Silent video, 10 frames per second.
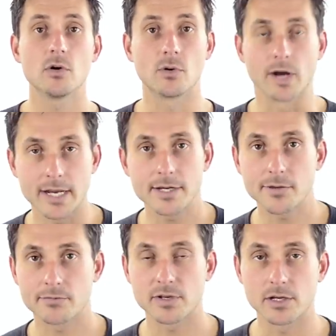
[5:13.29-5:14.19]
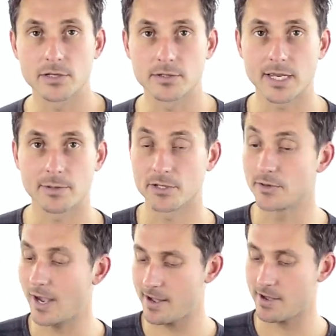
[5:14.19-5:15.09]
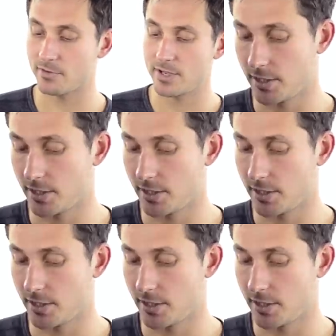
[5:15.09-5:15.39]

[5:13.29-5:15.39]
or any other video you camera you have.